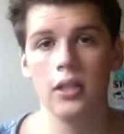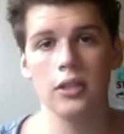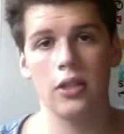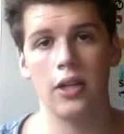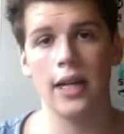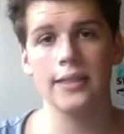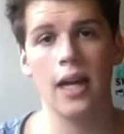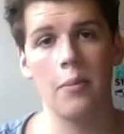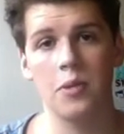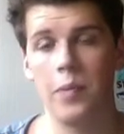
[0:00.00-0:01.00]
So the next
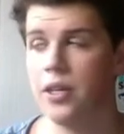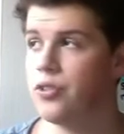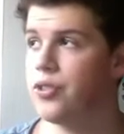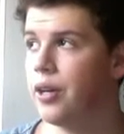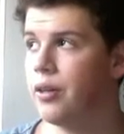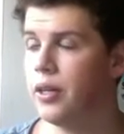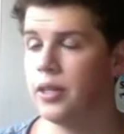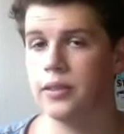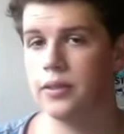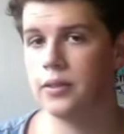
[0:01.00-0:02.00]
game is PSG.
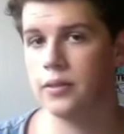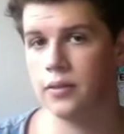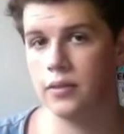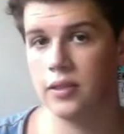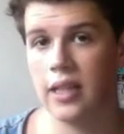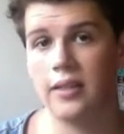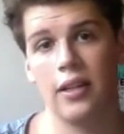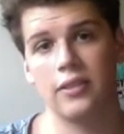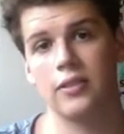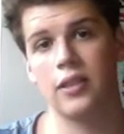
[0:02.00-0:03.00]
It's
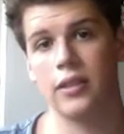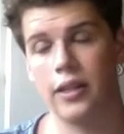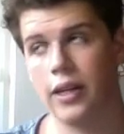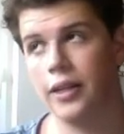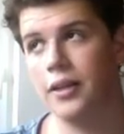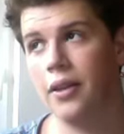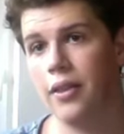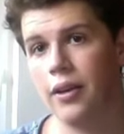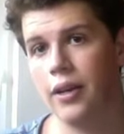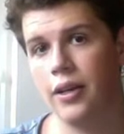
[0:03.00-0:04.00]
Saturday to Sunday night. I
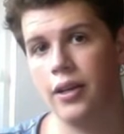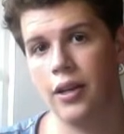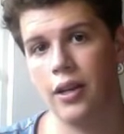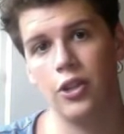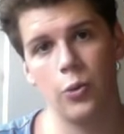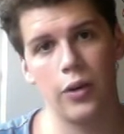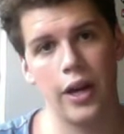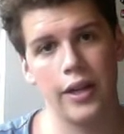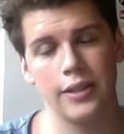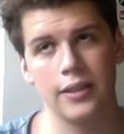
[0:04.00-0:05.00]
think in the UK
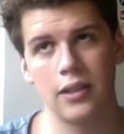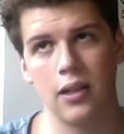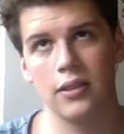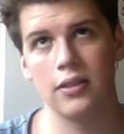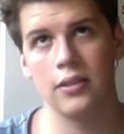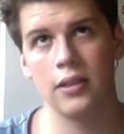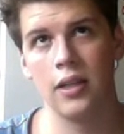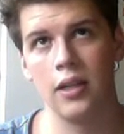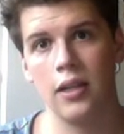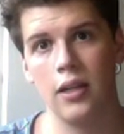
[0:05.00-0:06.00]
it starts
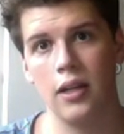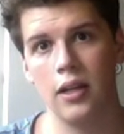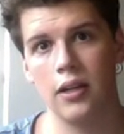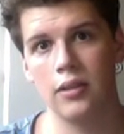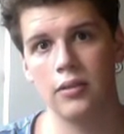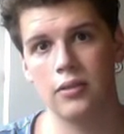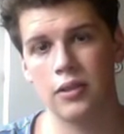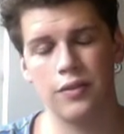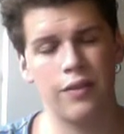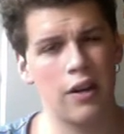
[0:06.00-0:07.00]

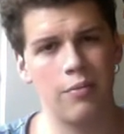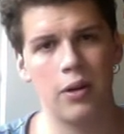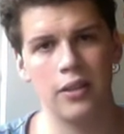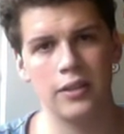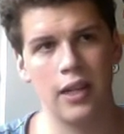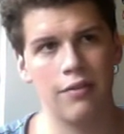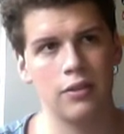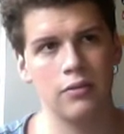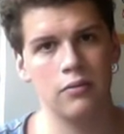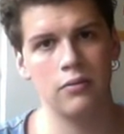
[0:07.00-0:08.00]
just
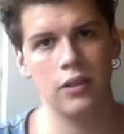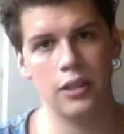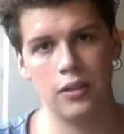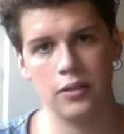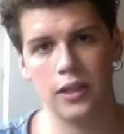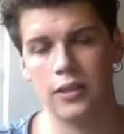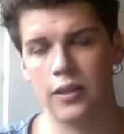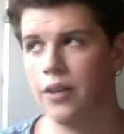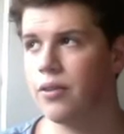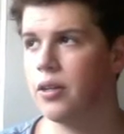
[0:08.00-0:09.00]
11:05 on
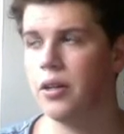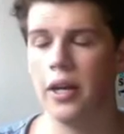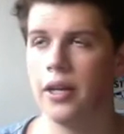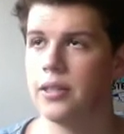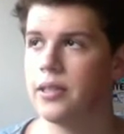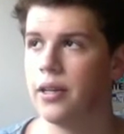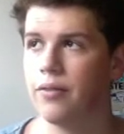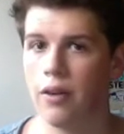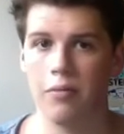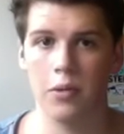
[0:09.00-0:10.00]
Saturday evening, and here it's like
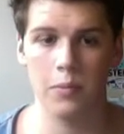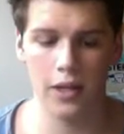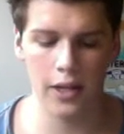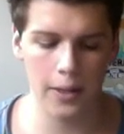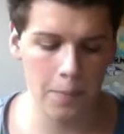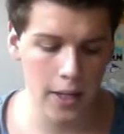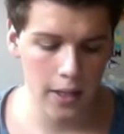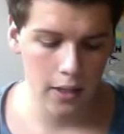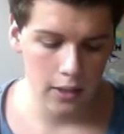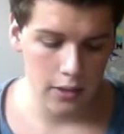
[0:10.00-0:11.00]
5 past midnight.
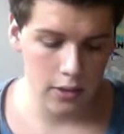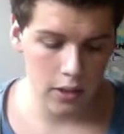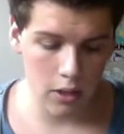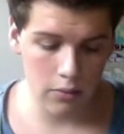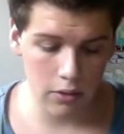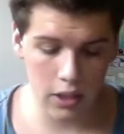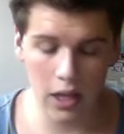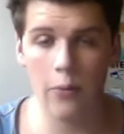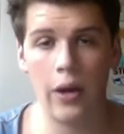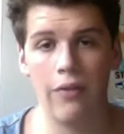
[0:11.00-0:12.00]
So
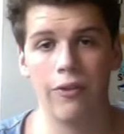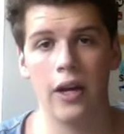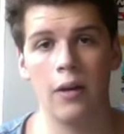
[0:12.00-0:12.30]
can't wait for that.